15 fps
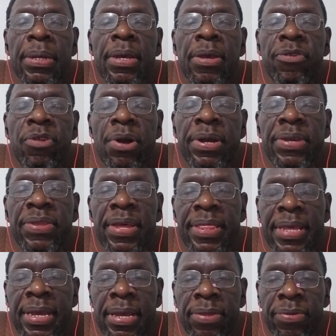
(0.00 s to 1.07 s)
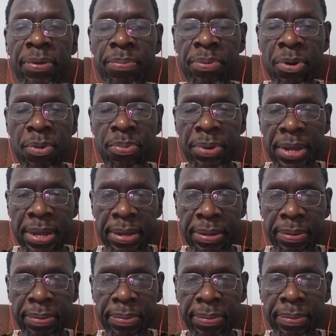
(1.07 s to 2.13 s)
as long as I think it's appropriate,
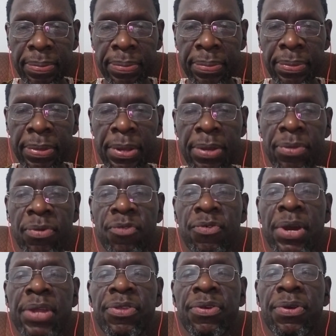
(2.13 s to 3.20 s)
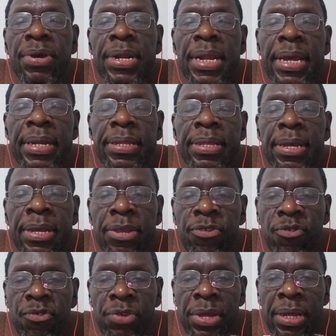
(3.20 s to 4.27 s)
to try to connect the
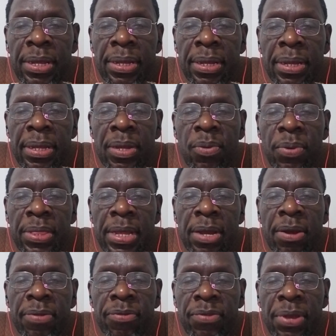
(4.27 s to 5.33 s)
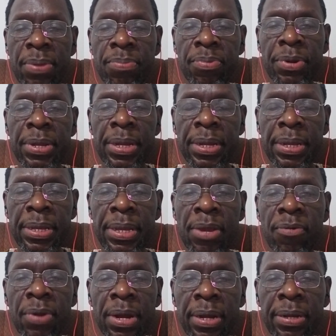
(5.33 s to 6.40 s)
history with the contemporary
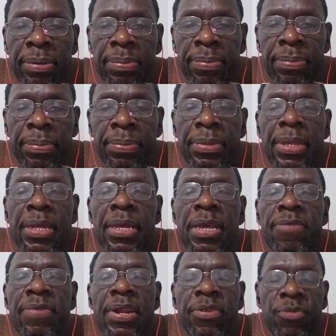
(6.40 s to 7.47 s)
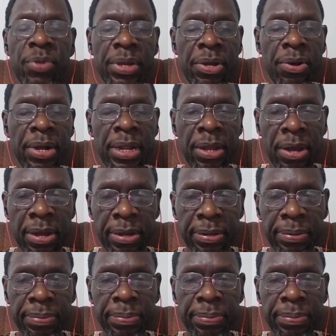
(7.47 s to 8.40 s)
era, even as we go along.